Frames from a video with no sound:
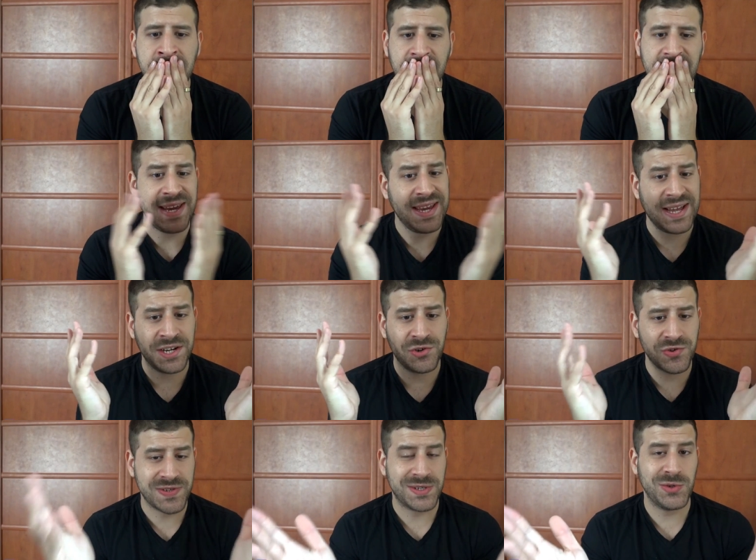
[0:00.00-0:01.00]
I
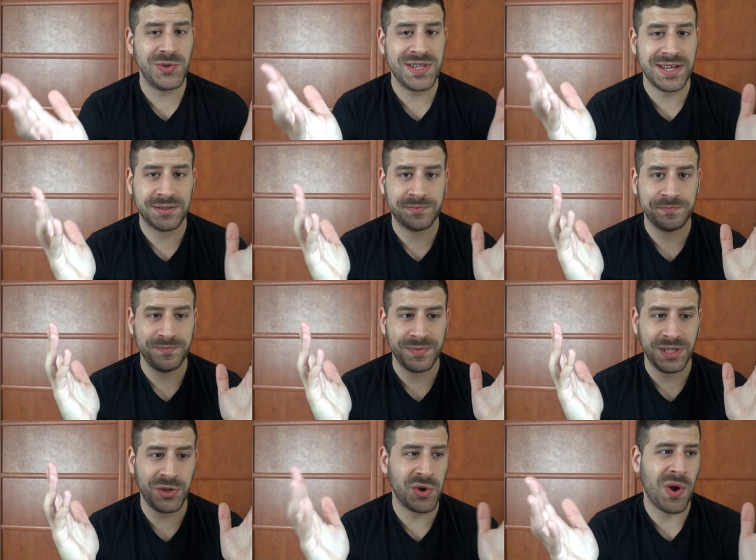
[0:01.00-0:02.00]
understood that
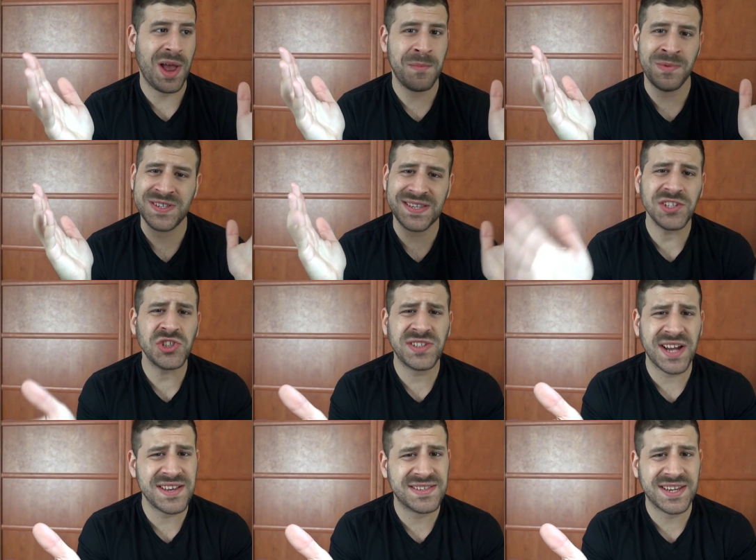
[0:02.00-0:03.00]
you know I'm on such a
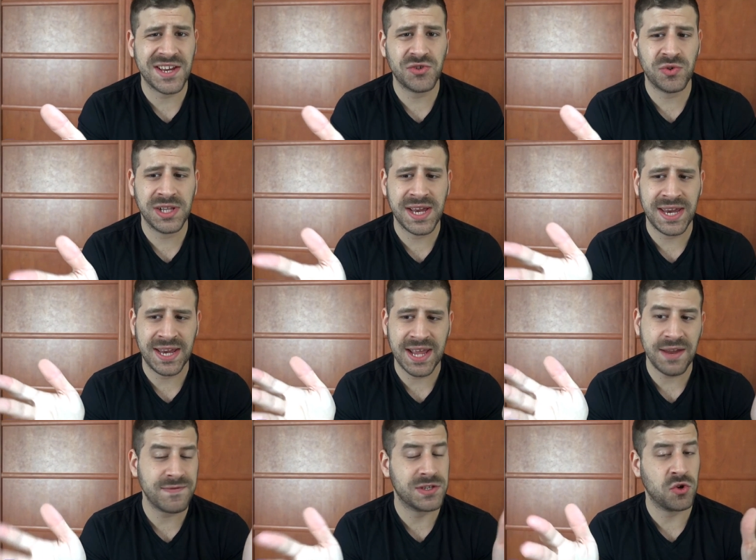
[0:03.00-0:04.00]
tight schedule and I
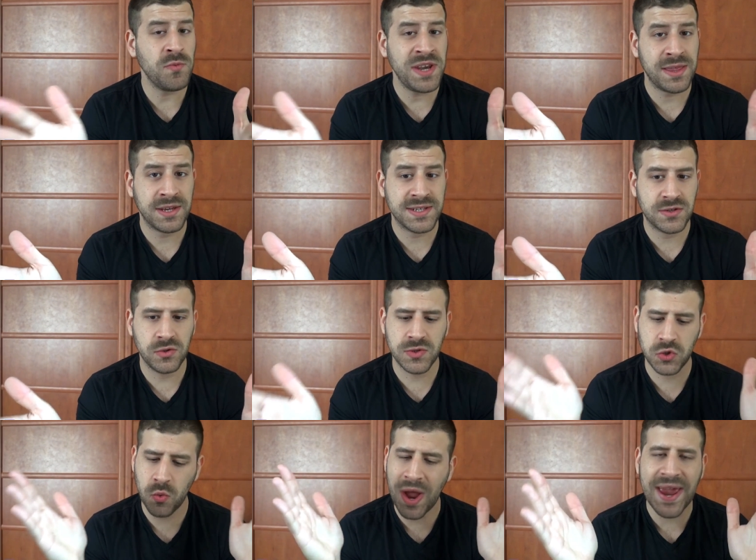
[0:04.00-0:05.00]
have so many things to do,
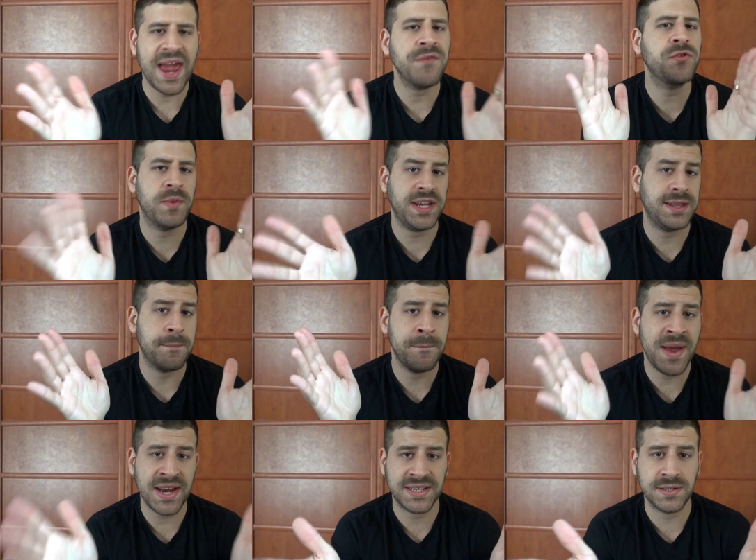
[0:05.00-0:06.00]
so I have to make the
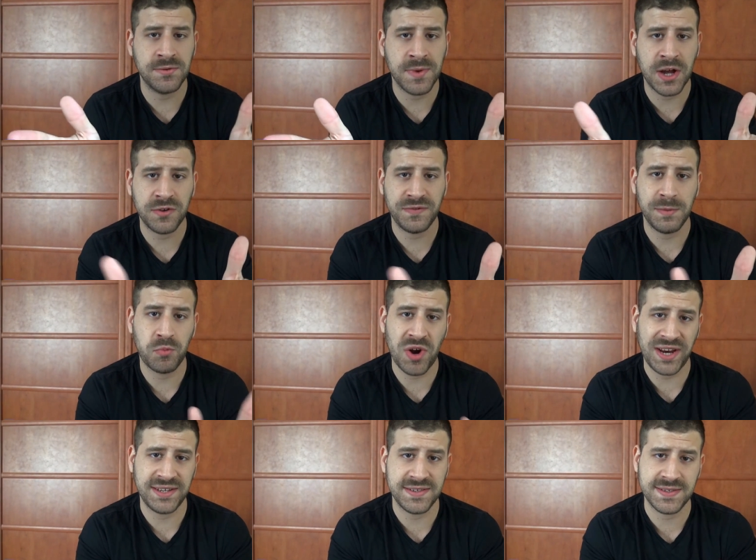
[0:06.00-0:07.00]
maximum out of the
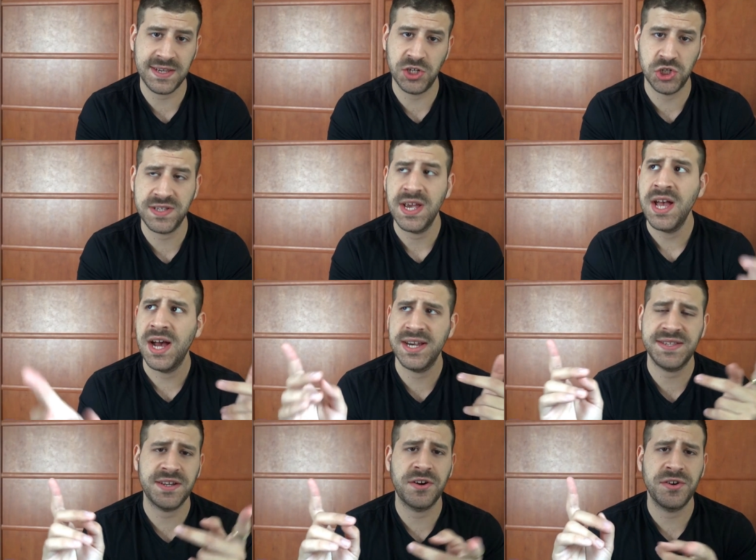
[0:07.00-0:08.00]
practice sessions. I
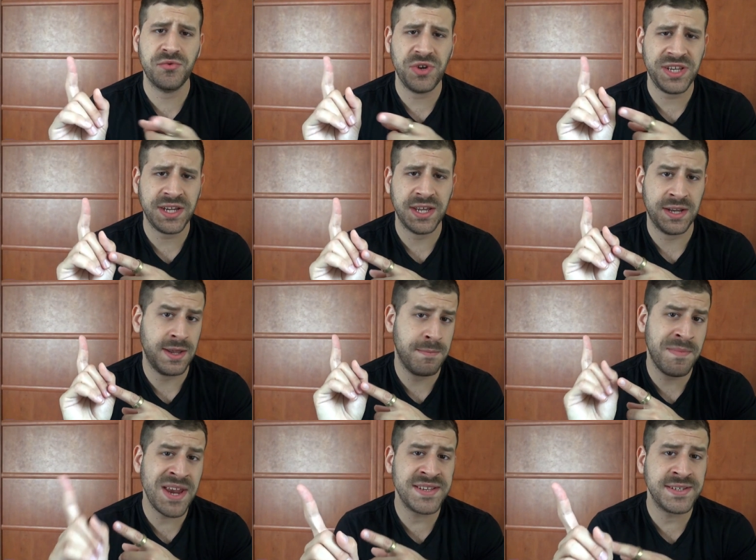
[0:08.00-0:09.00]
started reading an
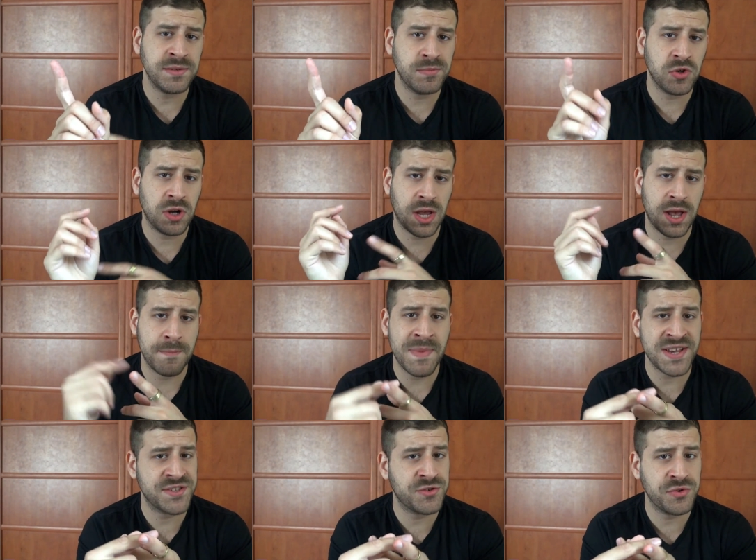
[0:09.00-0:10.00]
amazing book, uh,
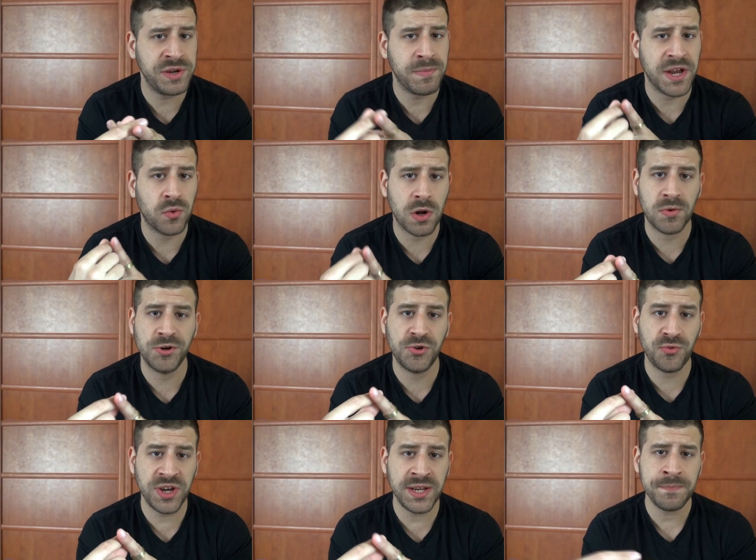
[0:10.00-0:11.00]
Mastery by Robert
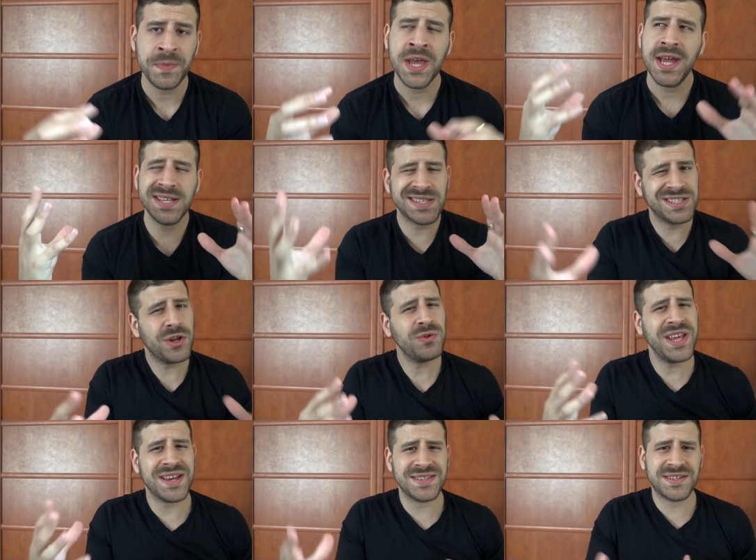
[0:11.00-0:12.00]
Greene, and
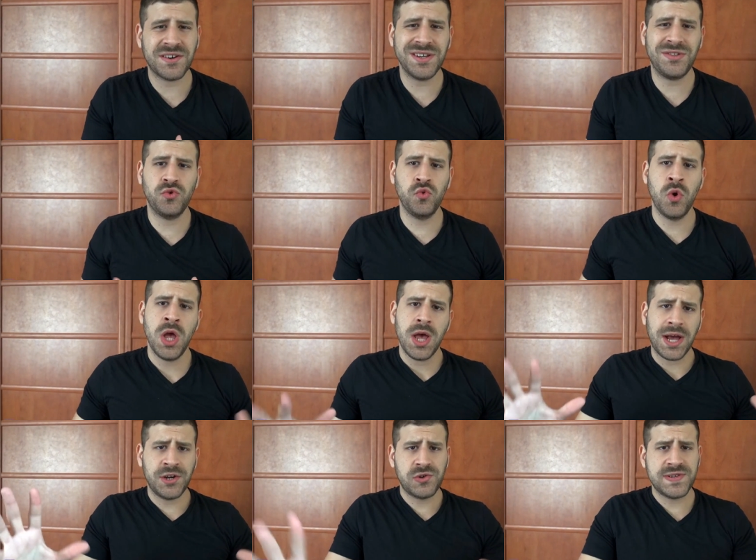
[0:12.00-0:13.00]
slowly I started to
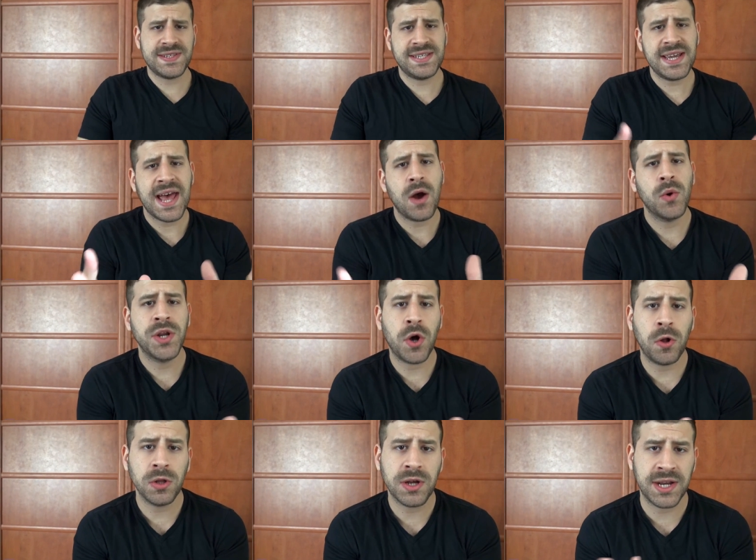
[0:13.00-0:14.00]
understand how it
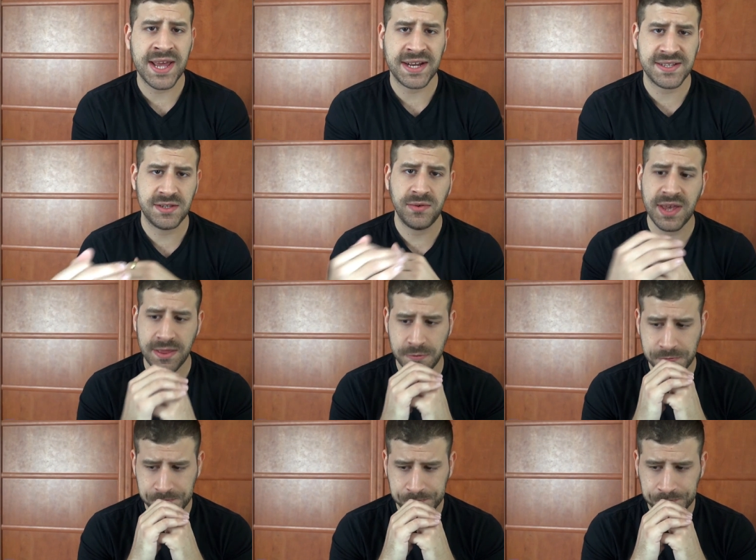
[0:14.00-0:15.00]
all connects together.